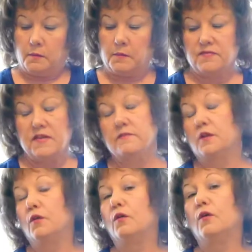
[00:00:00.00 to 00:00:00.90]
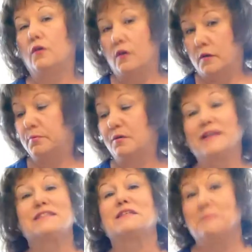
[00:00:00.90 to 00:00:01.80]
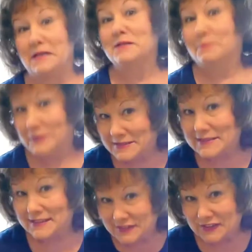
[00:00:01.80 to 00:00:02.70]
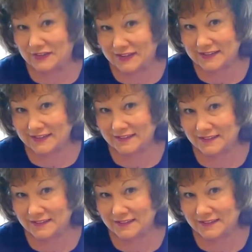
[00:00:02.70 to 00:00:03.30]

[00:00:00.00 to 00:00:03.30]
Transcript: But then the Lord pressed me to press into it.